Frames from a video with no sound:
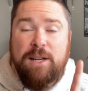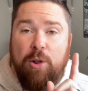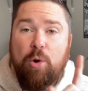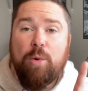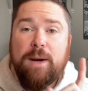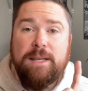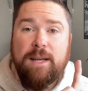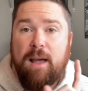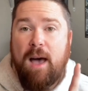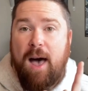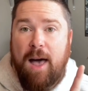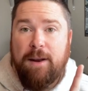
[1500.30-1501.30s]
glory to
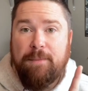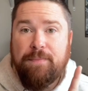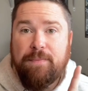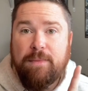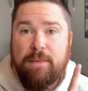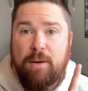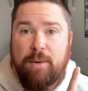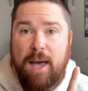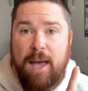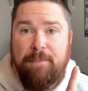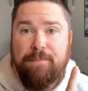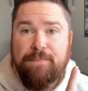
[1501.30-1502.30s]
God. Okay?